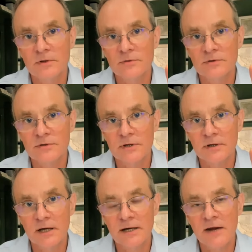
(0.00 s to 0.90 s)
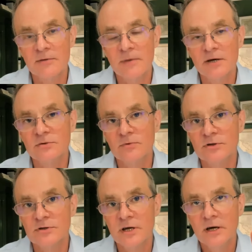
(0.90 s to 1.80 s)
which was, and, and Katherine mentioned,
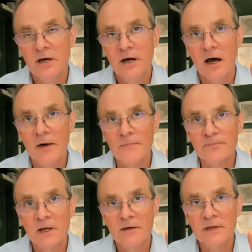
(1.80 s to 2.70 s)
which is um,